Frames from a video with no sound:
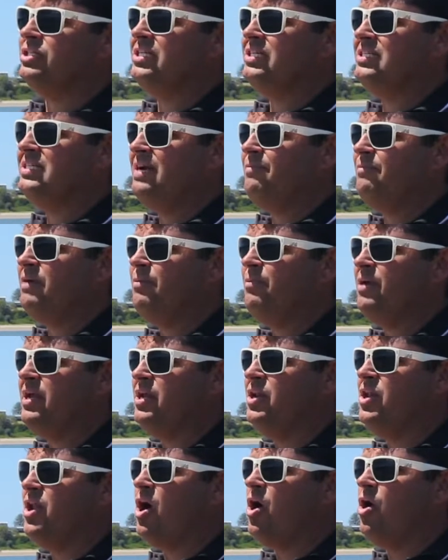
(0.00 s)
so somewhere where you
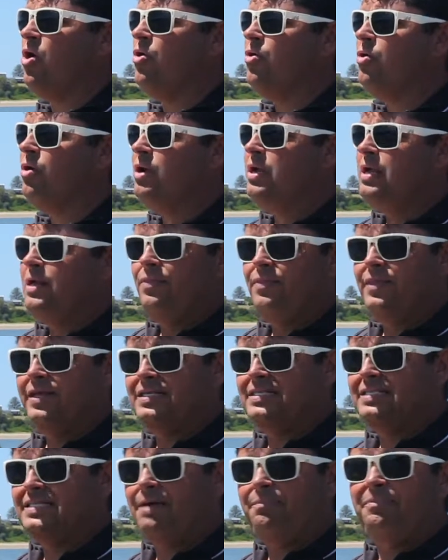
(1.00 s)
know
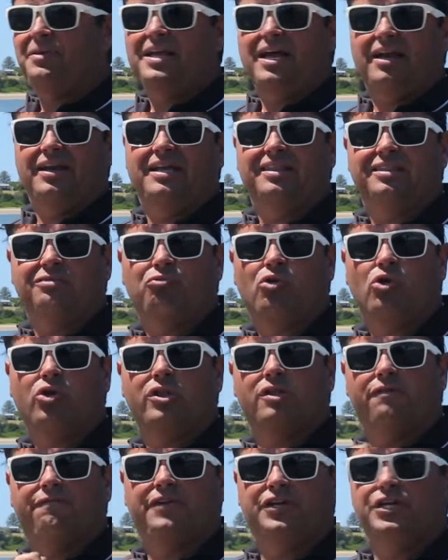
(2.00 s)
there's something underneath the water
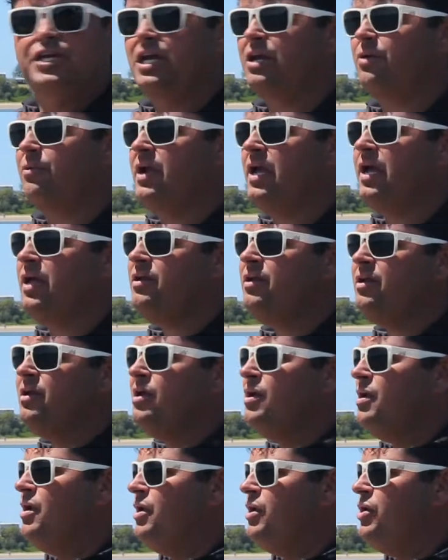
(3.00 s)
that fish hang around,
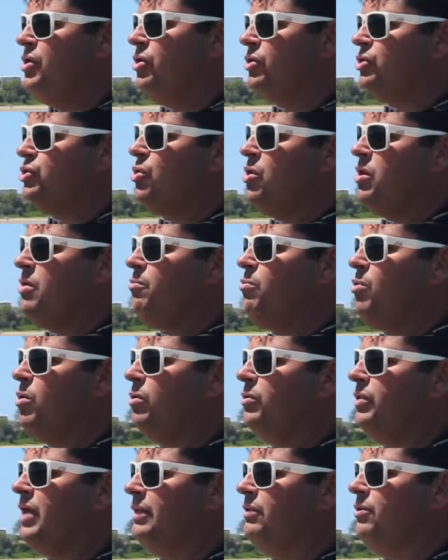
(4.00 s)
you're not trying to
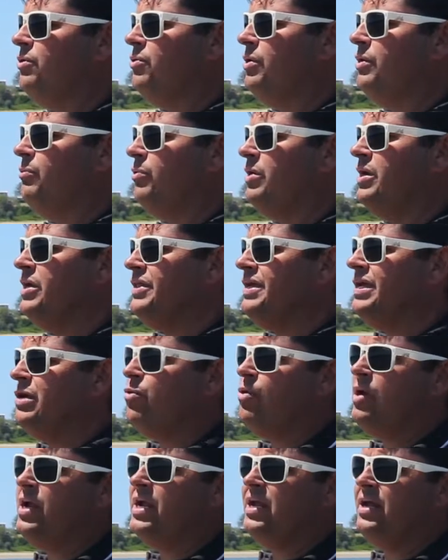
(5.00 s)
walk that lure really
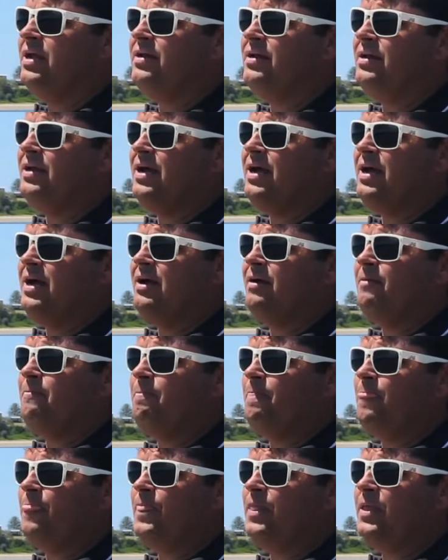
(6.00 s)
quick and
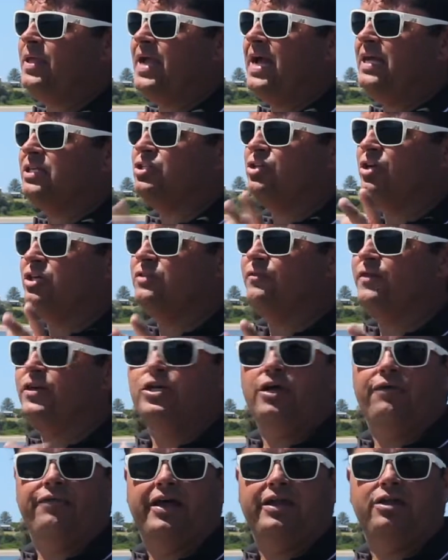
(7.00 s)
catch those
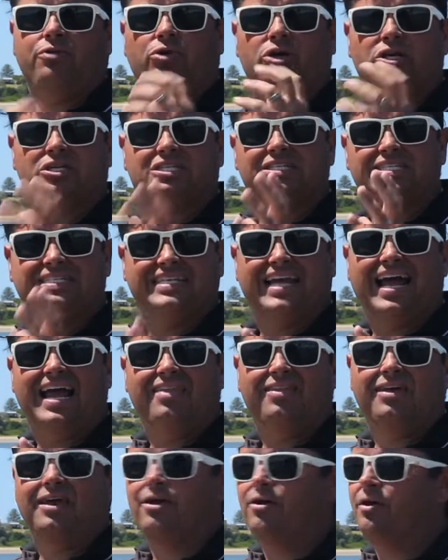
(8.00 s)
fish over that. You want it to stay
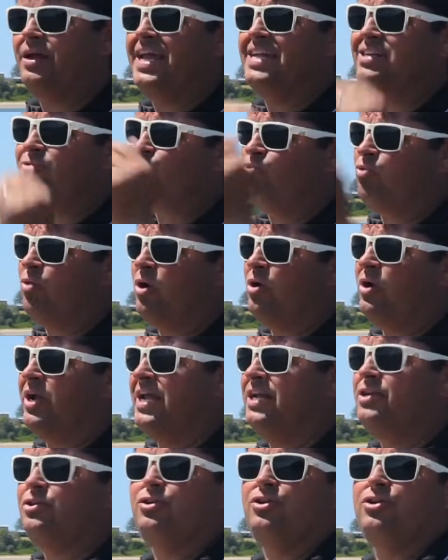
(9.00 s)
there against rock
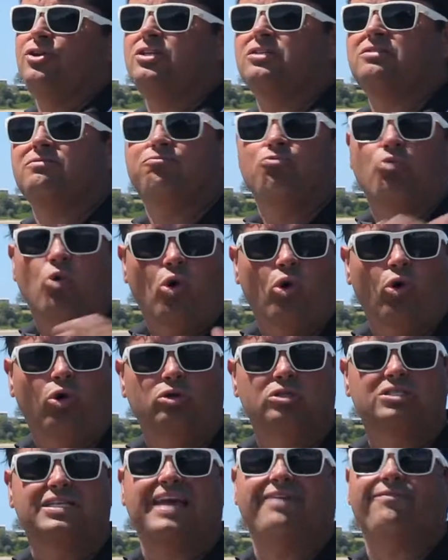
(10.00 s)
edges,
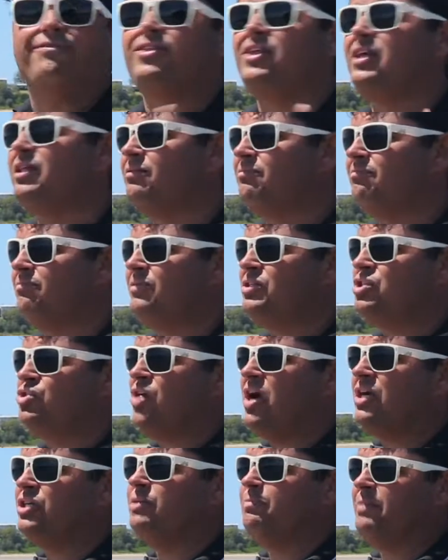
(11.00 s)
walls, everything,
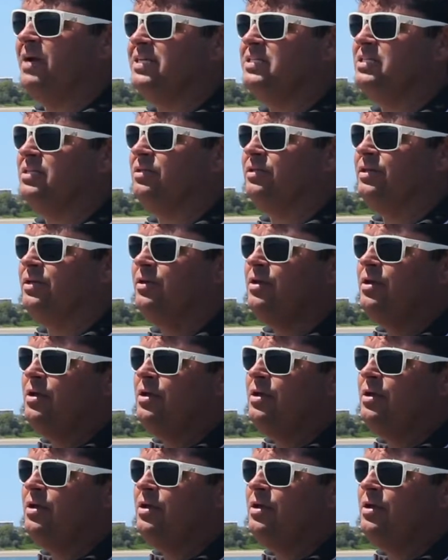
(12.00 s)
structure basically.